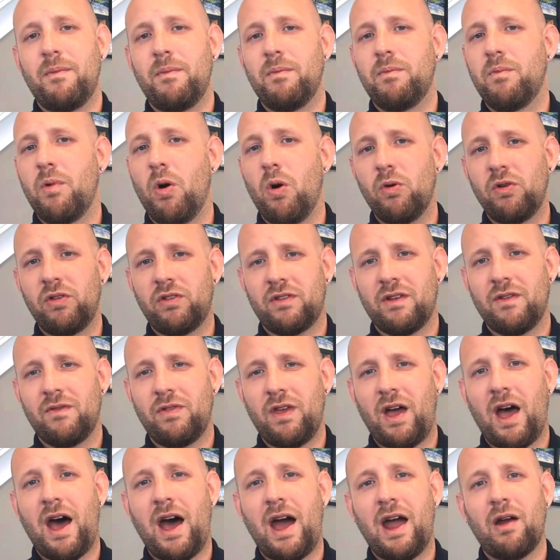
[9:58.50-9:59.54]
Most of
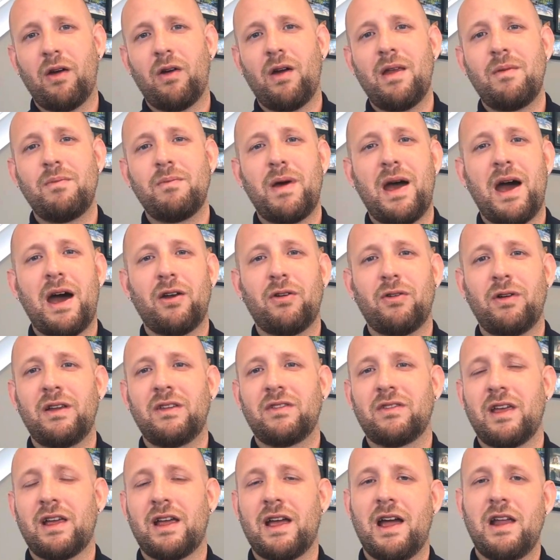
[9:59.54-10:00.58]
the higher end
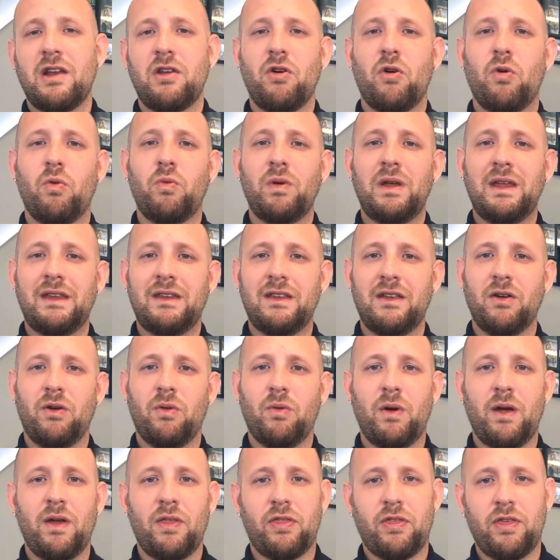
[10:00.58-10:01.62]
batteries, like I know we deal
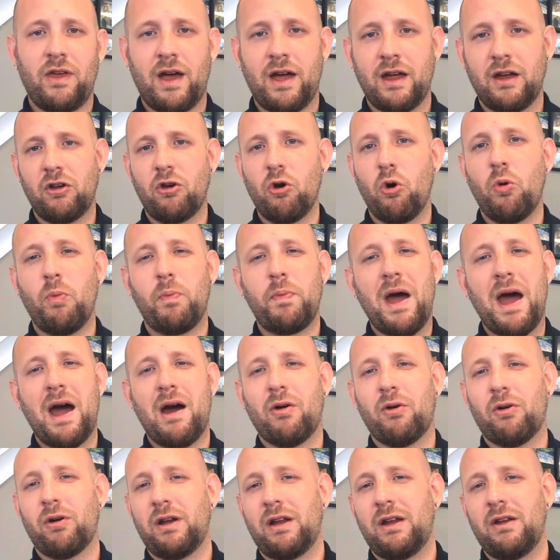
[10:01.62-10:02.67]
with Go
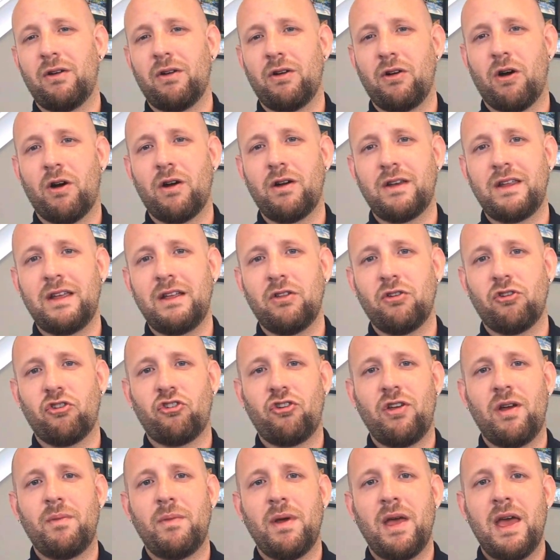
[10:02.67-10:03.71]
Power here at our
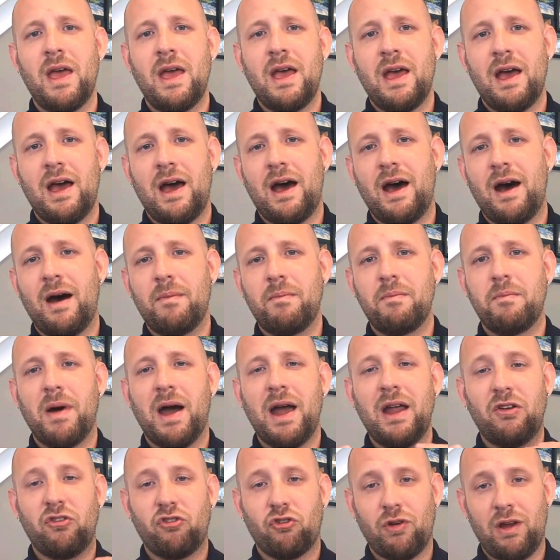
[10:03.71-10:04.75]
dealership.
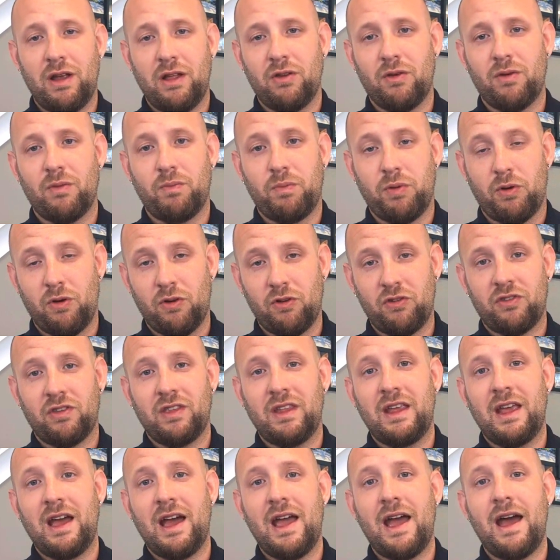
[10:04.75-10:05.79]
My trailer,
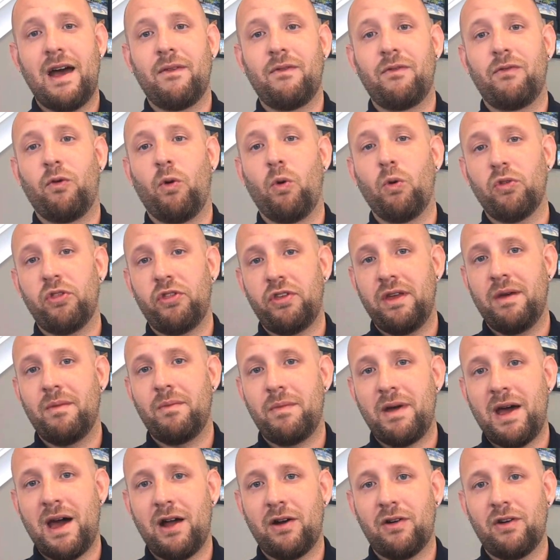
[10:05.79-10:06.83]
personally, I have Lithium
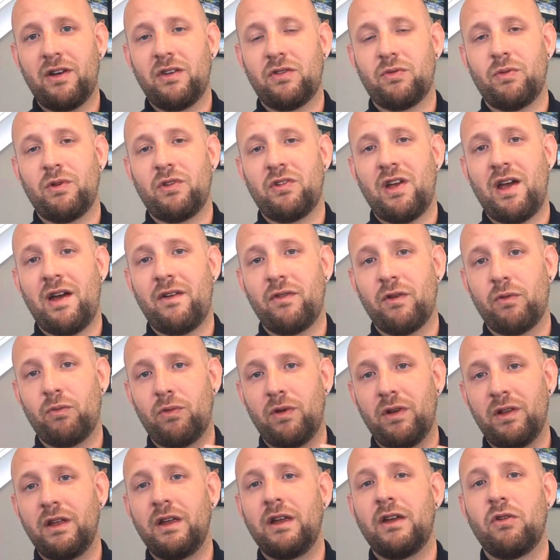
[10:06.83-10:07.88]
batteries, which have a
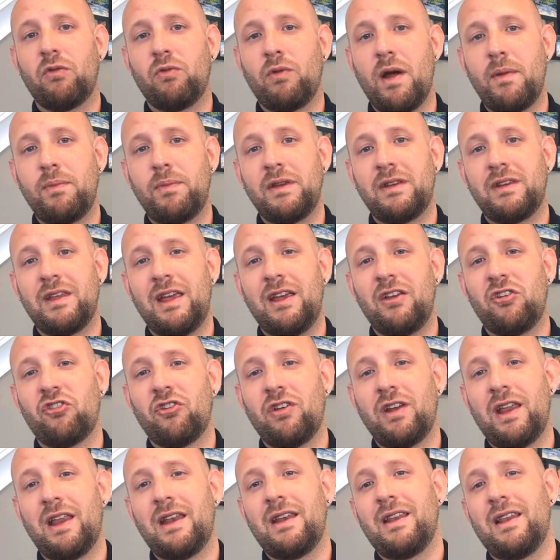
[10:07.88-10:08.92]
really good
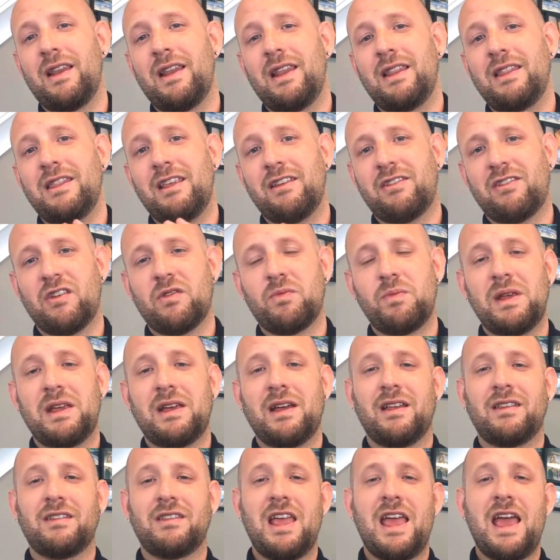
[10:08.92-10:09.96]
reputation, and this is
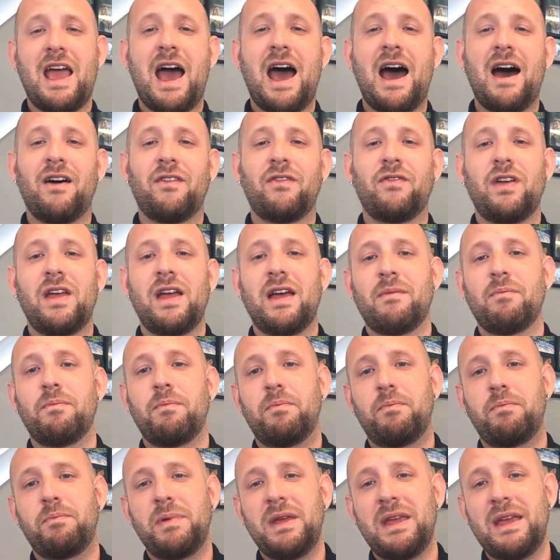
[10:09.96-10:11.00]
because they have a
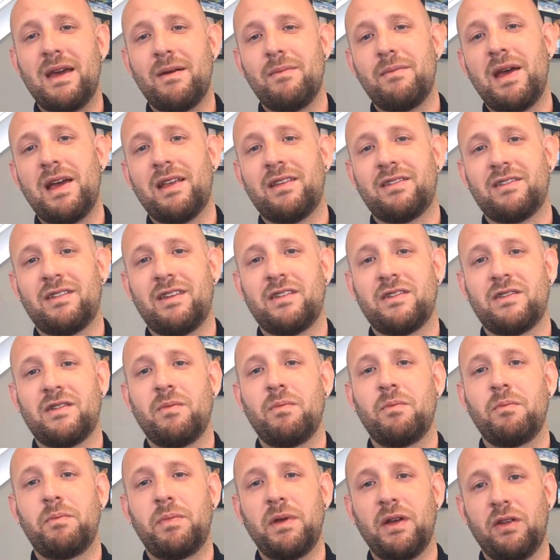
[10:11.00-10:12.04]
BMS
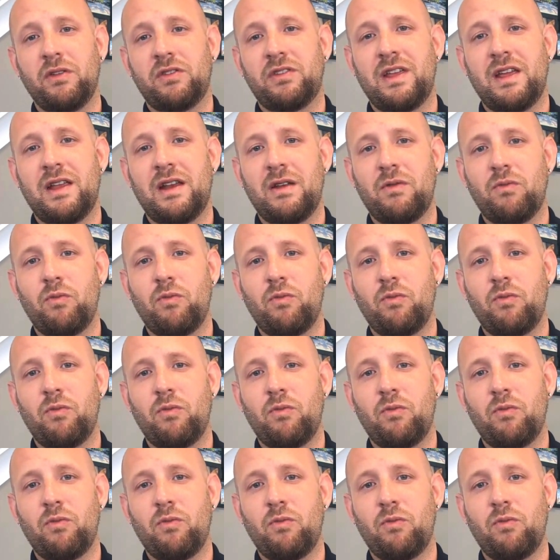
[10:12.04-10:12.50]
system built in.